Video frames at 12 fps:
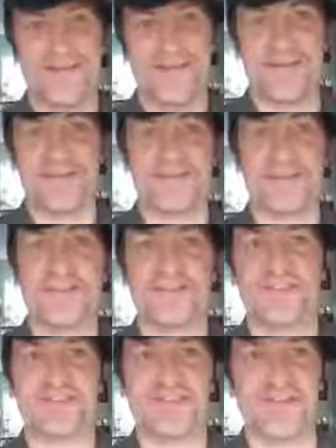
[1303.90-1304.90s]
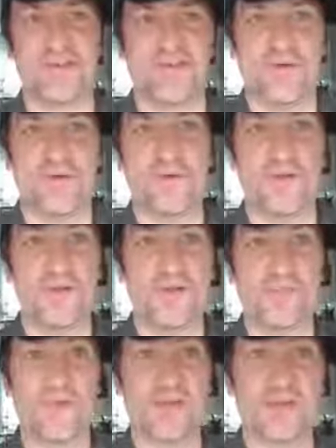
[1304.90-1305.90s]
and asserts herself, all the
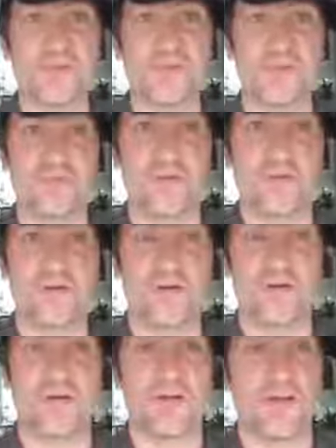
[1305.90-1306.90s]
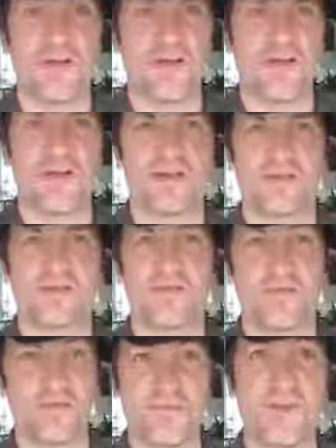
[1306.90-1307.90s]
other bees move. She's
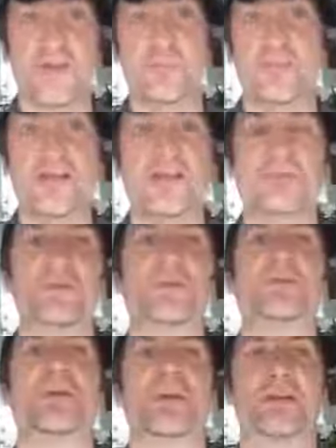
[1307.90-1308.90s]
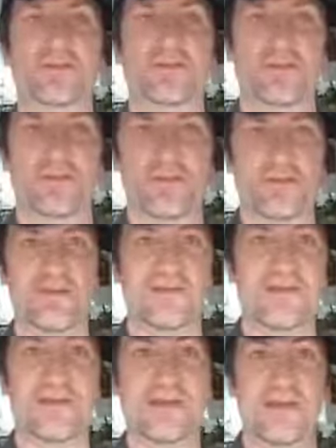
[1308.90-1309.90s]
got freedom, time and space.
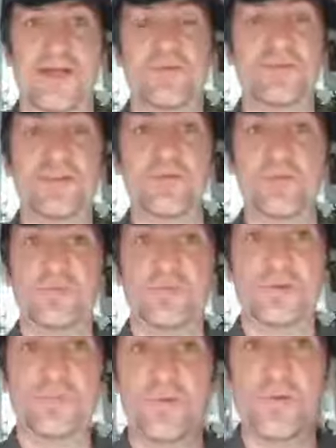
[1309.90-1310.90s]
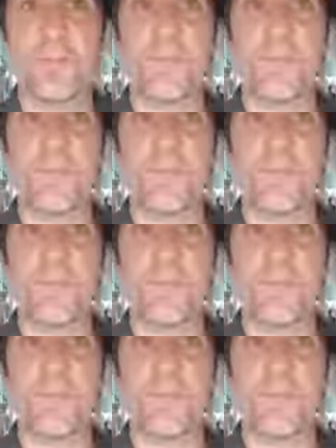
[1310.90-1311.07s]
Everything opens up